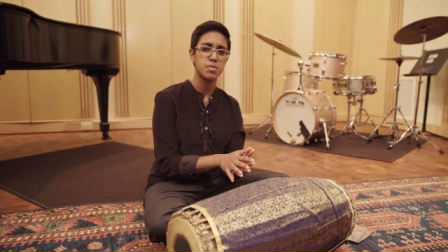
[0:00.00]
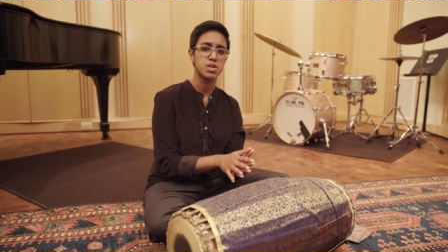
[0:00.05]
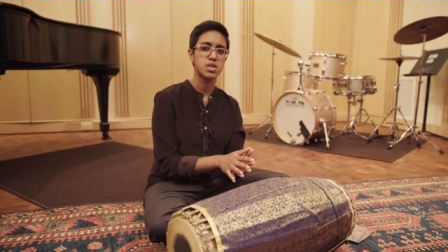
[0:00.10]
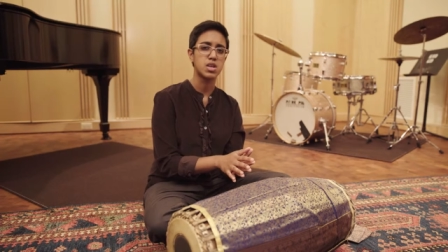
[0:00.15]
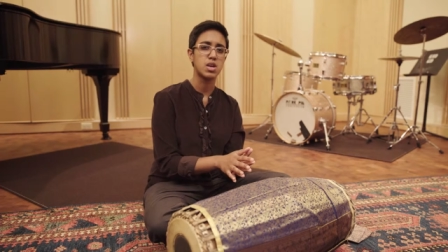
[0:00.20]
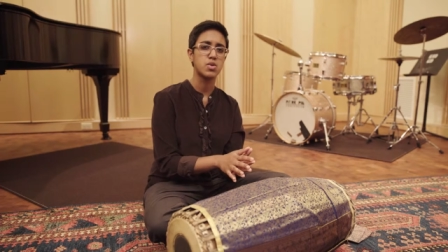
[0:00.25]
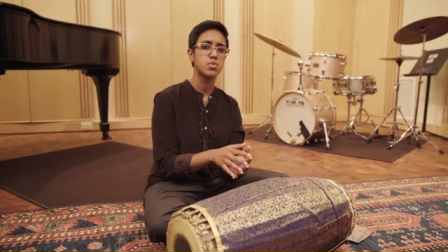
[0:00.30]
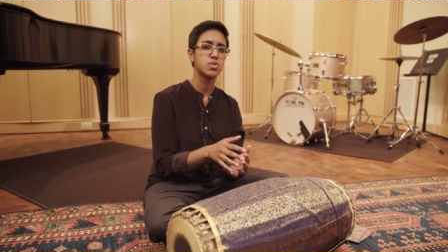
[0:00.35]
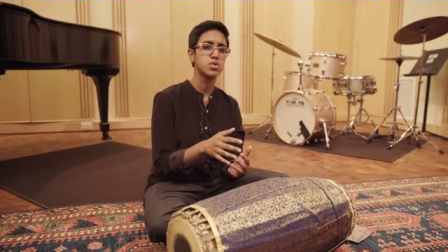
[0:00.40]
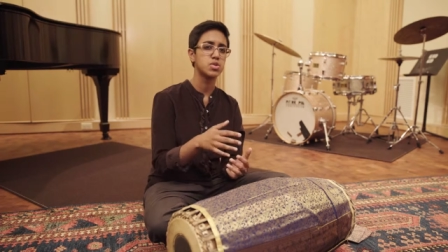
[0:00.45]

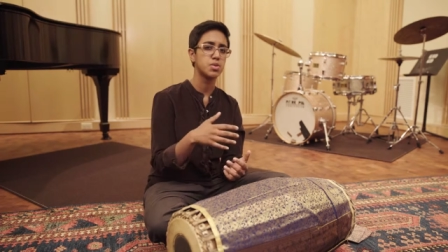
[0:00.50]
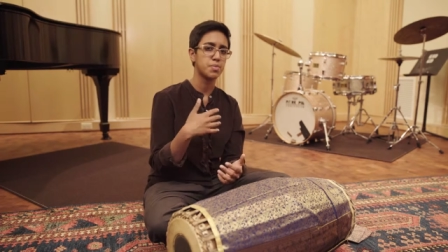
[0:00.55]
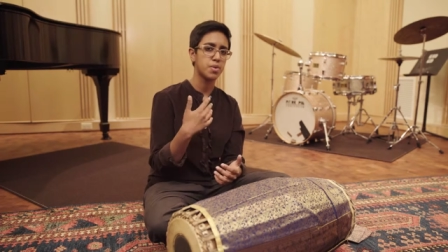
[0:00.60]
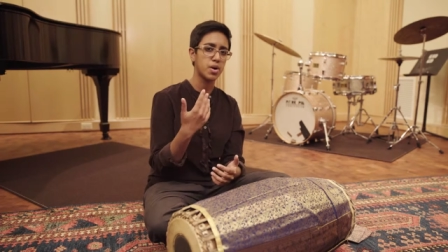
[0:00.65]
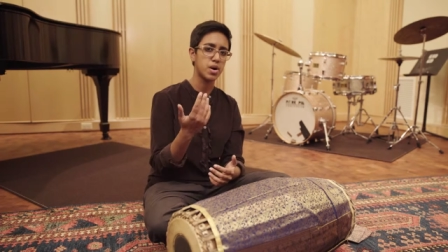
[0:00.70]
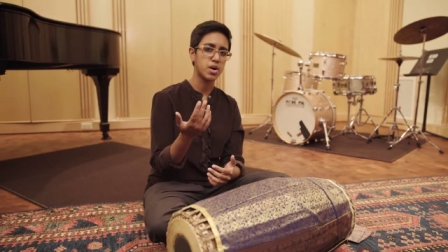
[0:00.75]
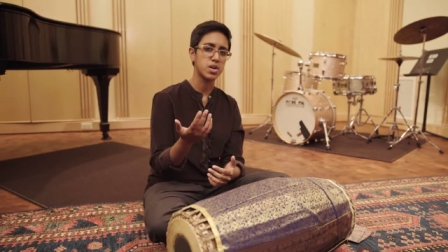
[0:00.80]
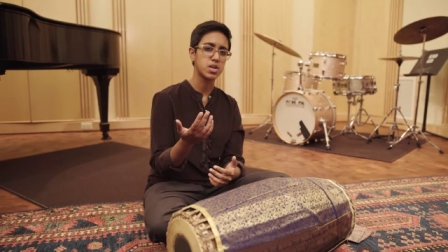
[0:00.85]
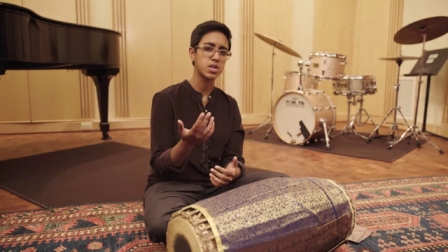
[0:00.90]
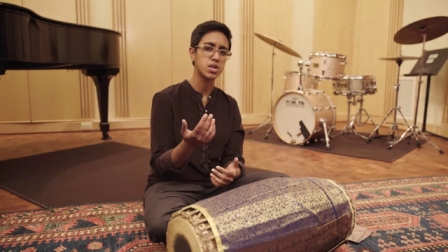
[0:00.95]
but then will
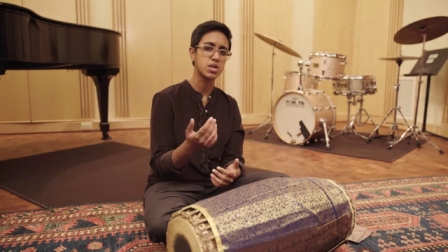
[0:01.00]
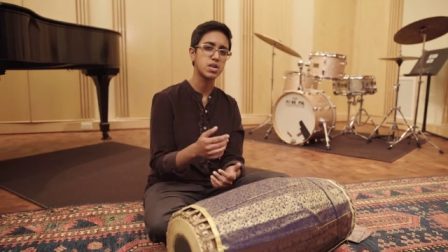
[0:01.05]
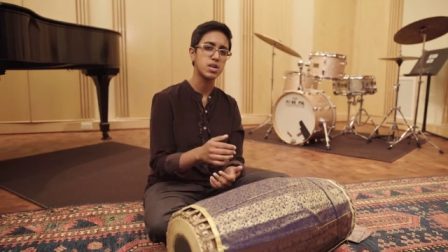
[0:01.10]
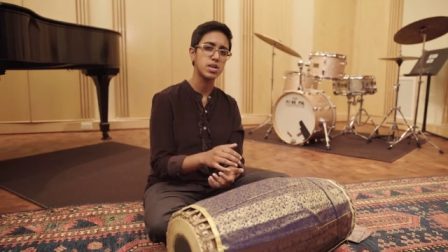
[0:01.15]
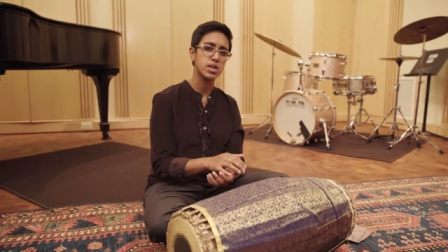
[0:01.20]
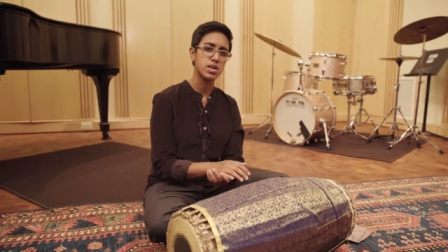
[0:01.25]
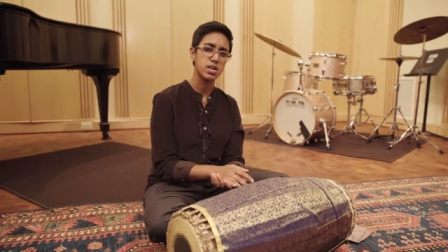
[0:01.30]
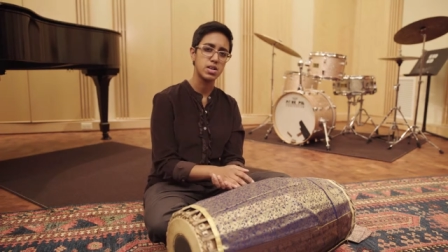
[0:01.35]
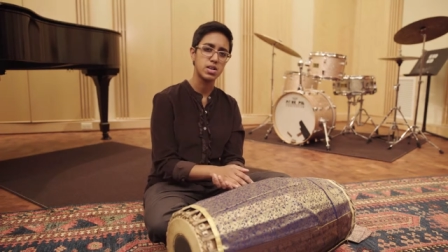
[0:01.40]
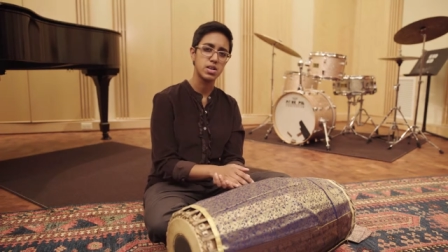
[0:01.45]
depart
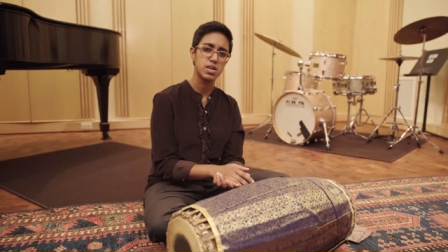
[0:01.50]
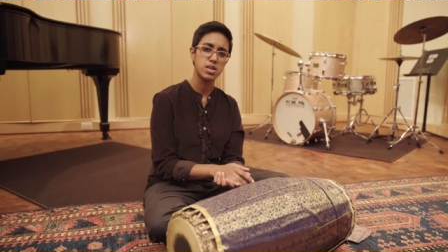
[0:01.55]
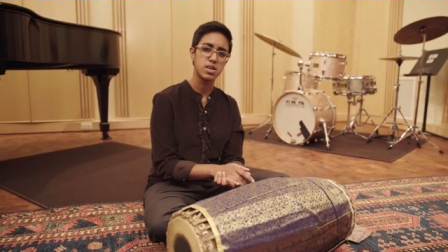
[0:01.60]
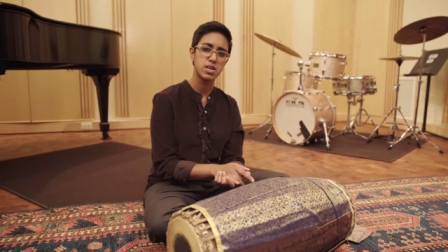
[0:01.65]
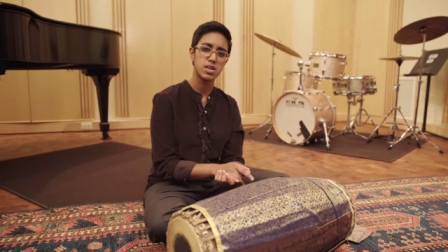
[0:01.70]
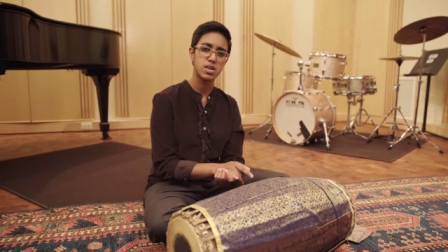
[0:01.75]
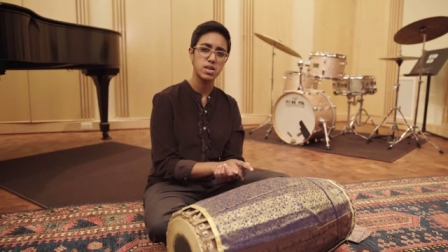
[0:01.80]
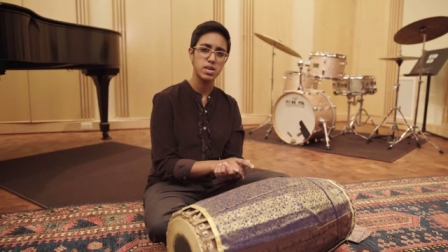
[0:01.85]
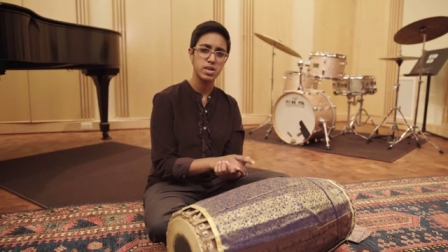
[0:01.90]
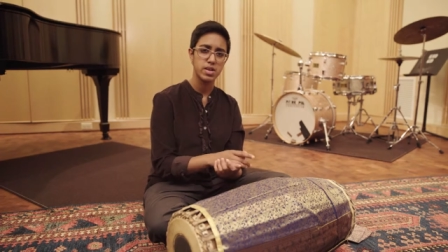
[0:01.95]
and
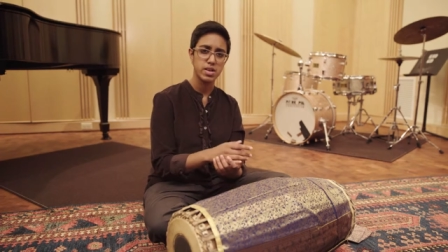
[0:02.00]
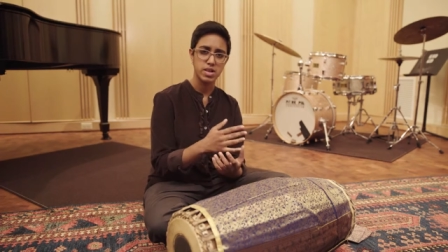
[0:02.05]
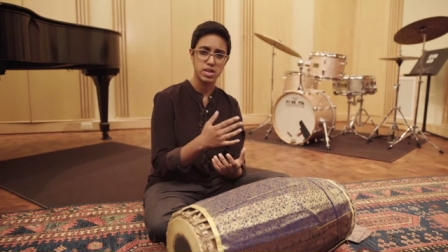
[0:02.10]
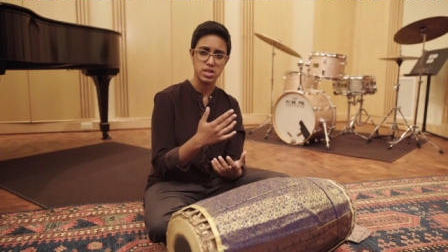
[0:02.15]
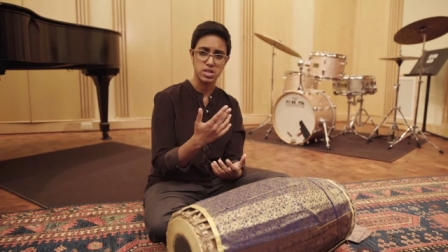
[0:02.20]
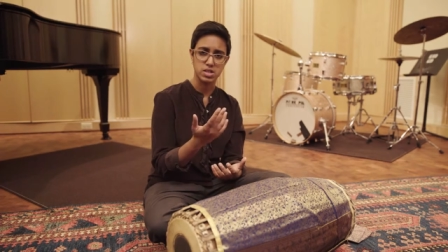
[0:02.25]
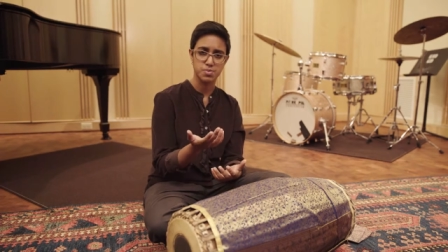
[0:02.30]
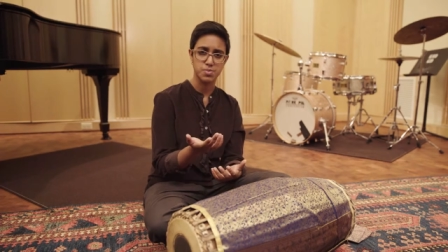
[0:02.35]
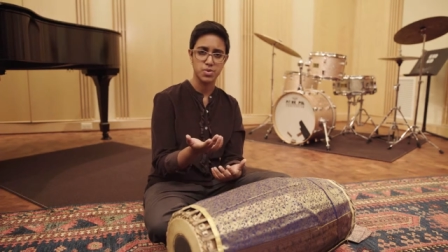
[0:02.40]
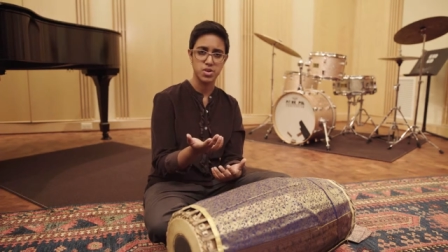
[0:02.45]

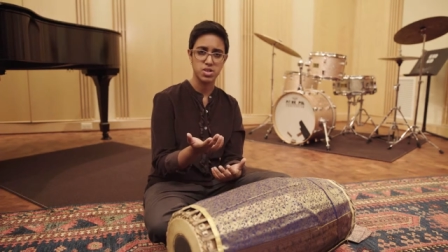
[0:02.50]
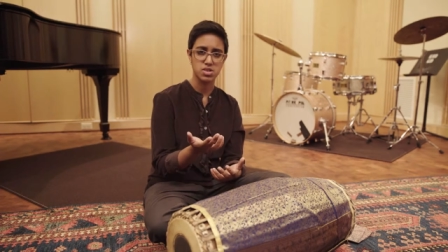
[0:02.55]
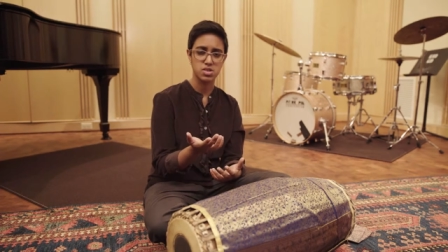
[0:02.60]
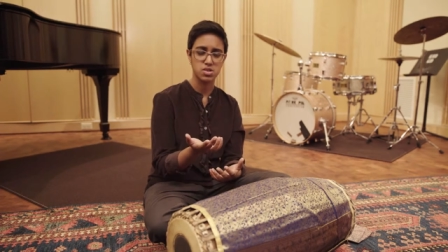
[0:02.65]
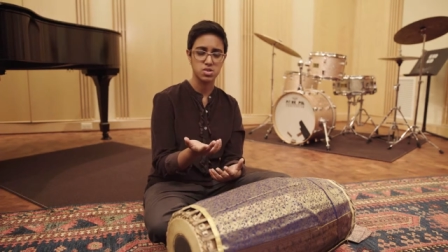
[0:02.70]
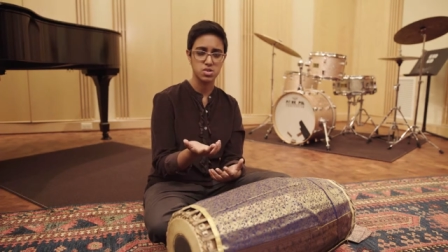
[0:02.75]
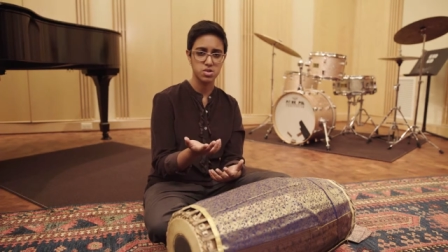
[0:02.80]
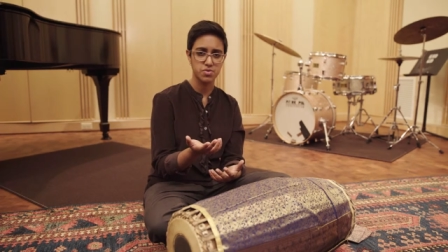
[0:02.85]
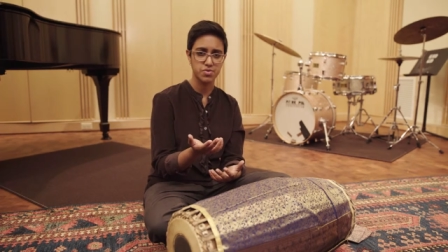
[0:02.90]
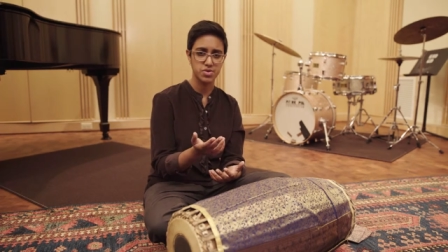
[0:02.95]
express
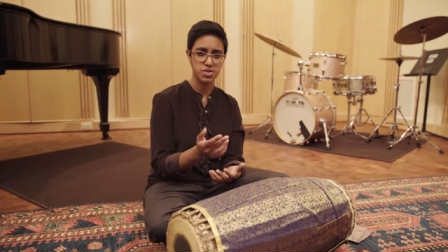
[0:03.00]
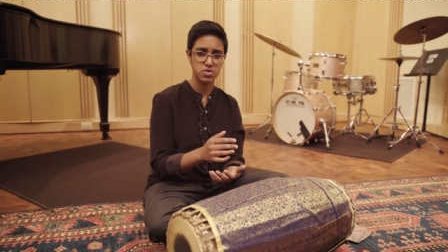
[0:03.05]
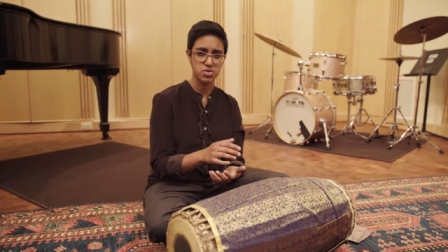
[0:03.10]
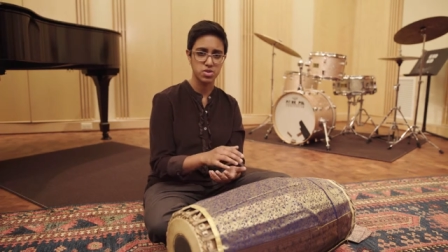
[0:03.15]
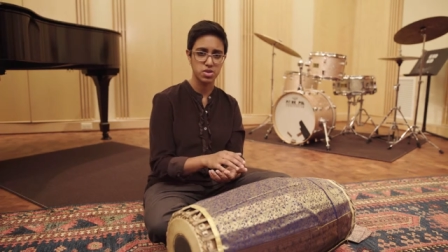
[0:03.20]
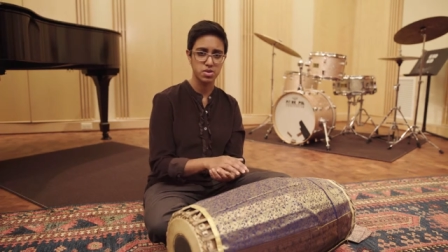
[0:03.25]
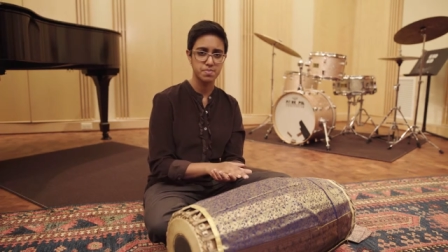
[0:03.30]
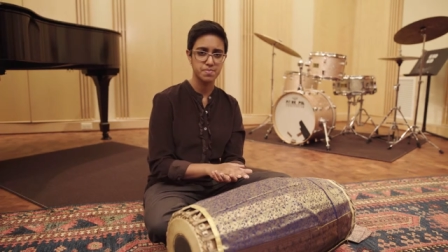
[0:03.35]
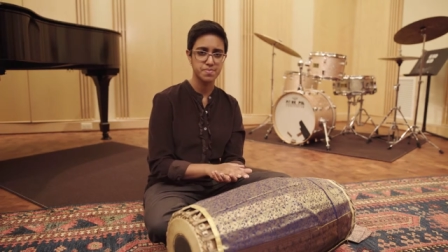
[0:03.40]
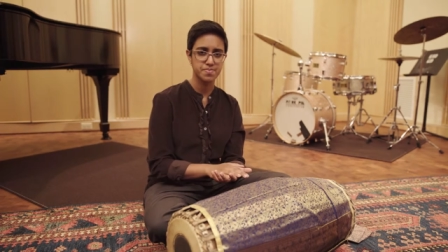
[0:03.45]
the surface
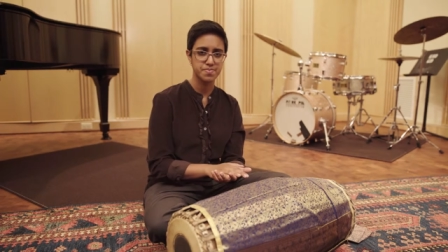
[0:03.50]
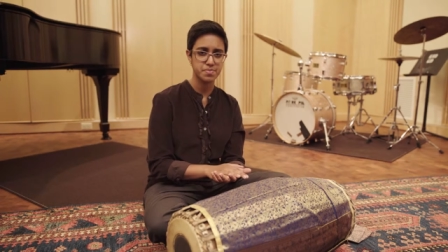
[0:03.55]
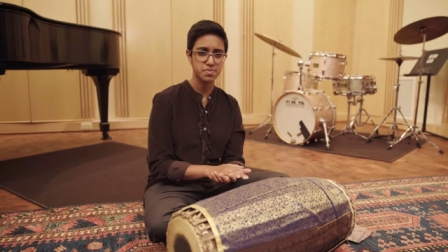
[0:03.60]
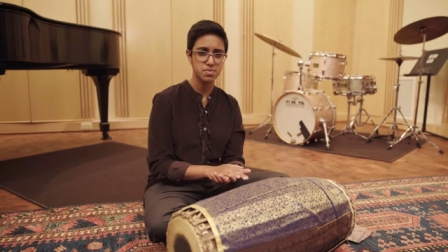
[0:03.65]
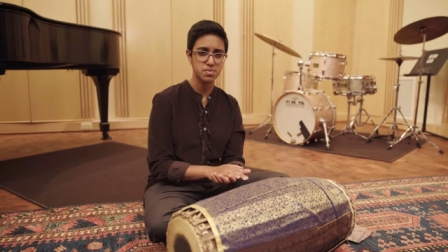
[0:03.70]
rhythm.